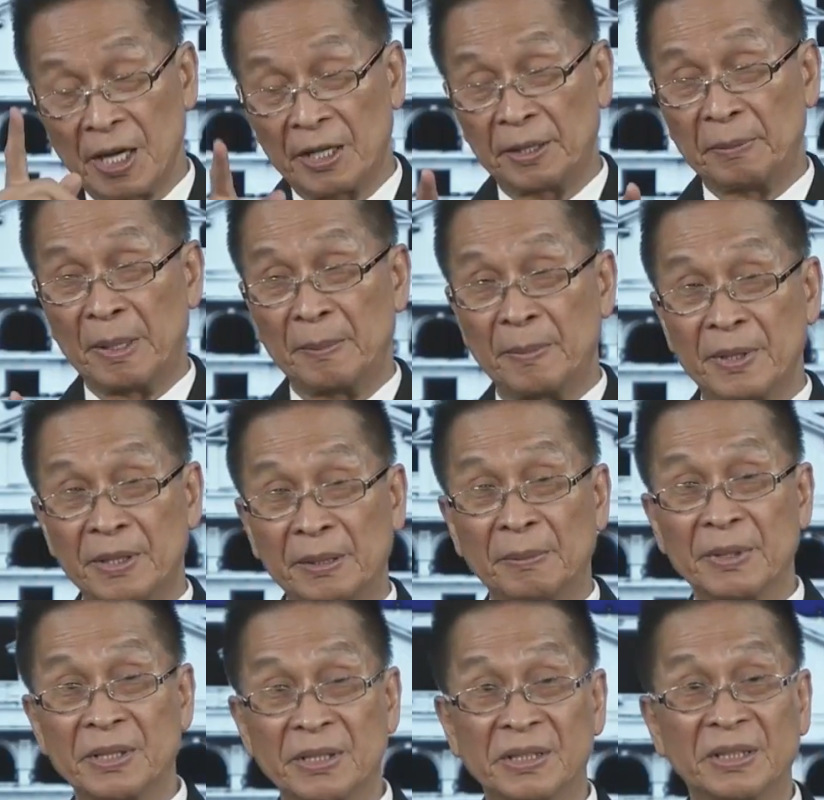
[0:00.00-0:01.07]
I remember, di
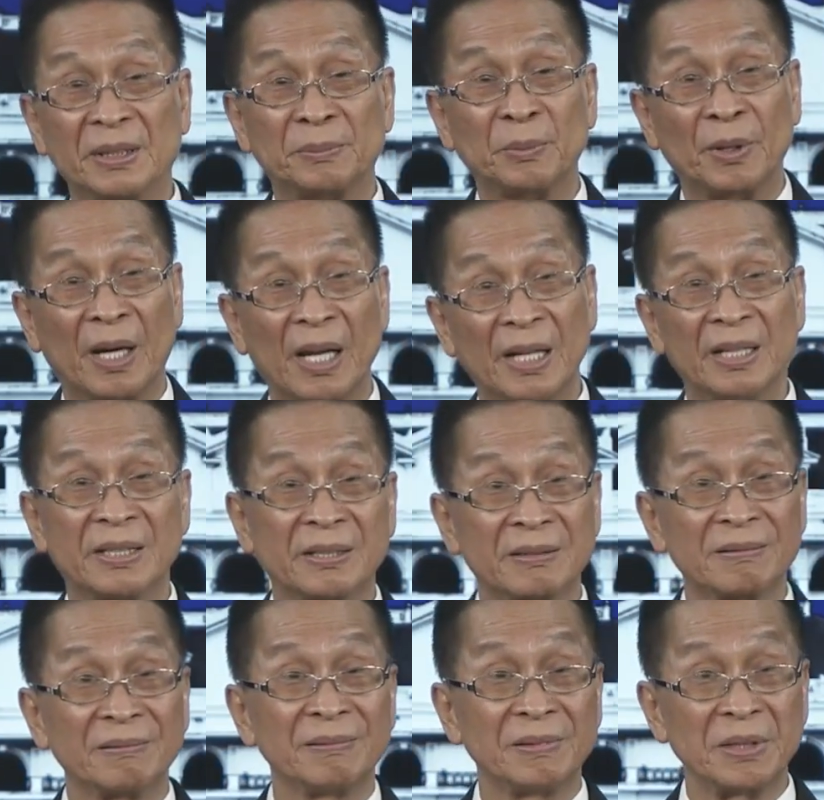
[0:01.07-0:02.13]
ba si Chief Morales,
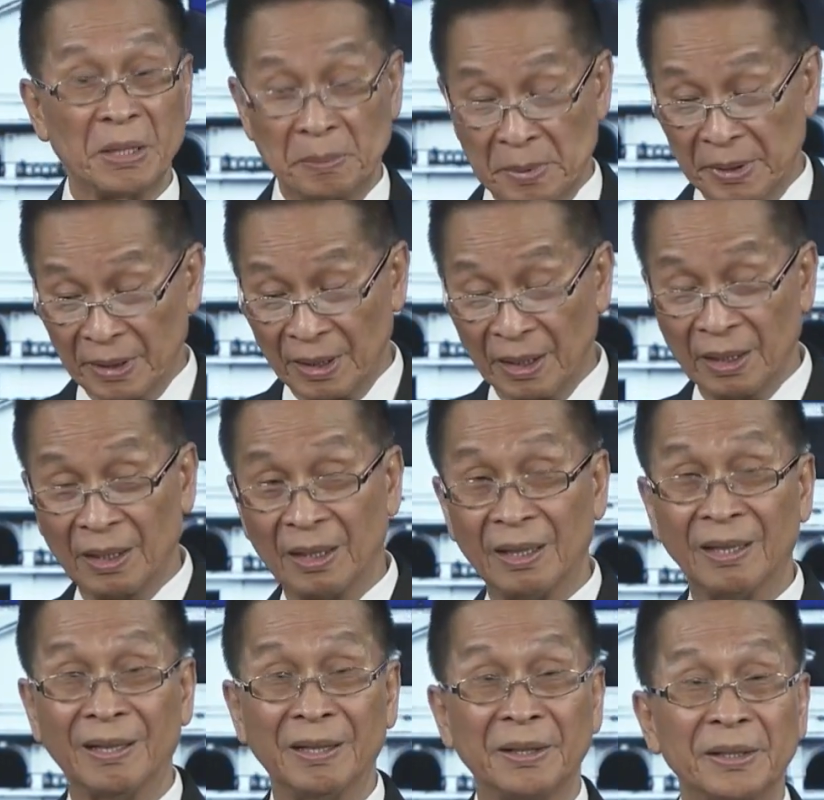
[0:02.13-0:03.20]
sabi niya,
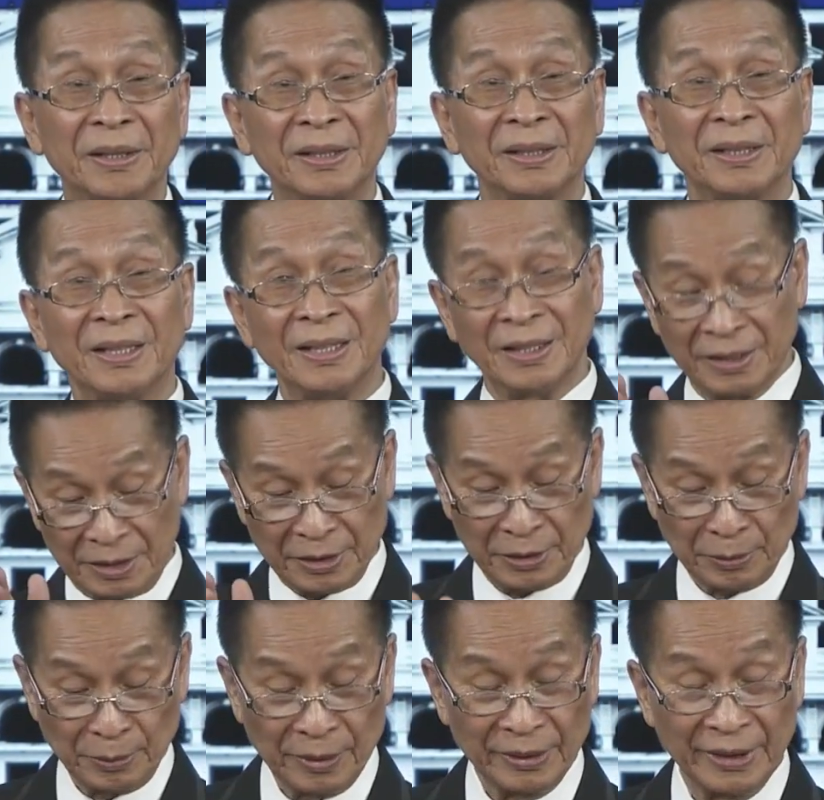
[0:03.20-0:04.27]

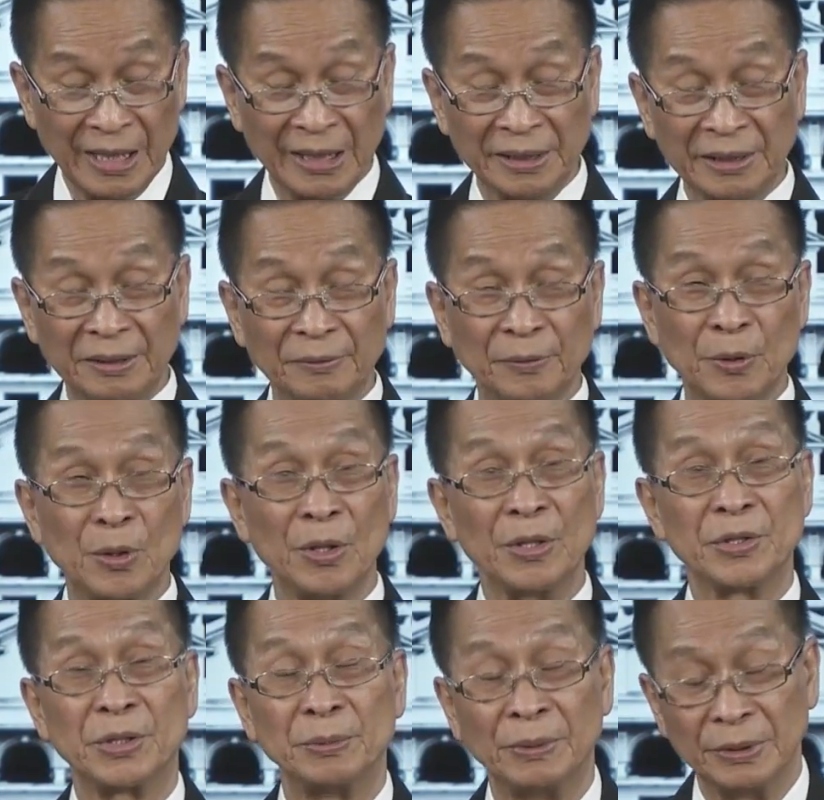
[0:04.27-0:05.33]
he will not enforce.
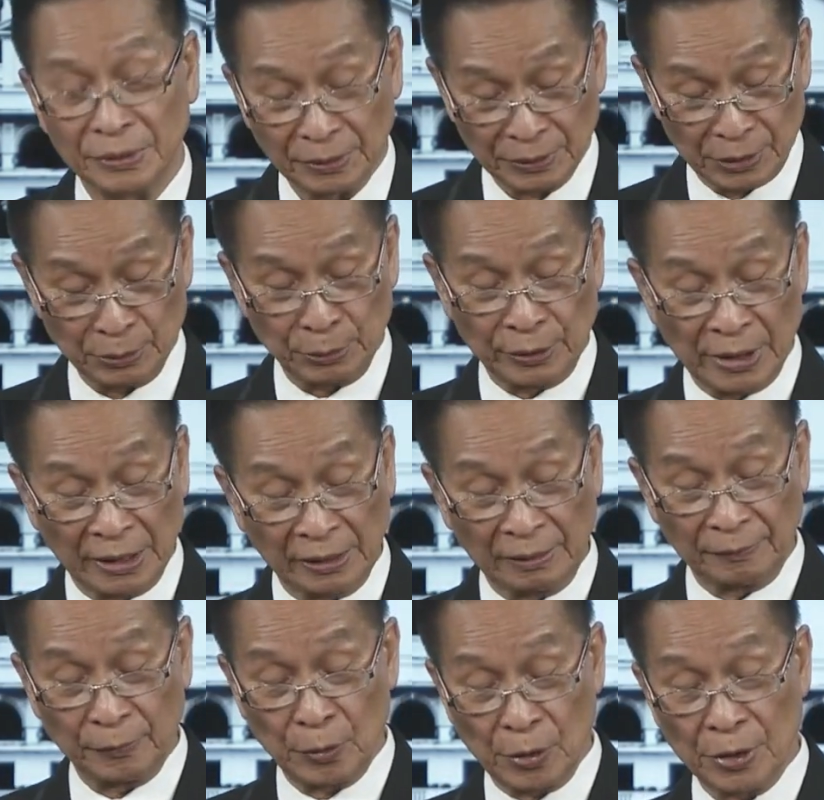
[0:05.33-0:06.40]
She would not
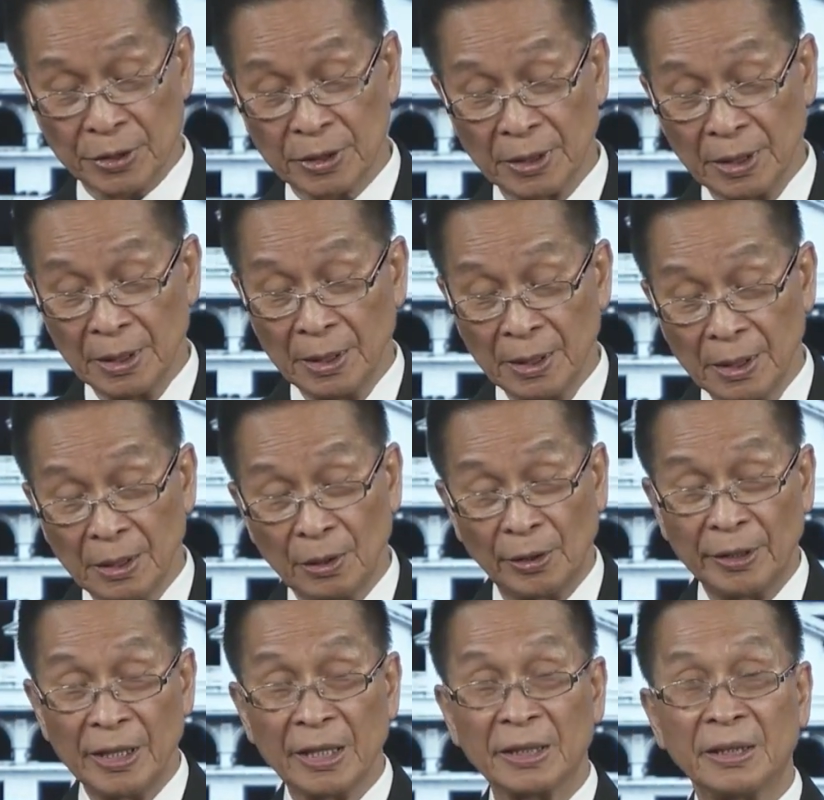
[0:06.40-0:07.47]
enforce. Ay,
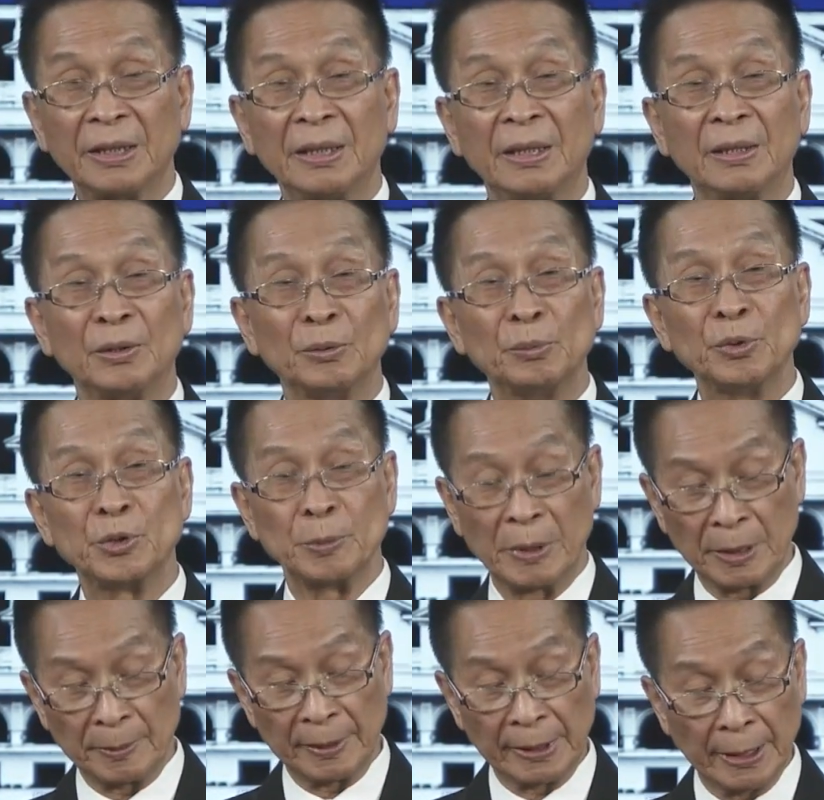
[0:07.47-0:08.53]
naki-ombudsman
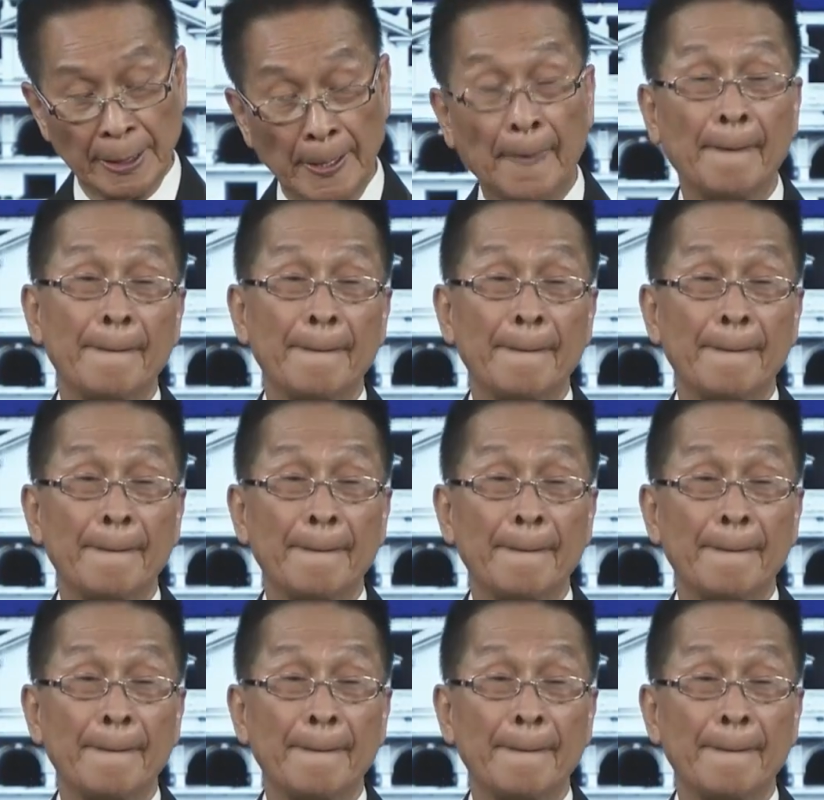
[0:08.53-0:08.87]
naman yan.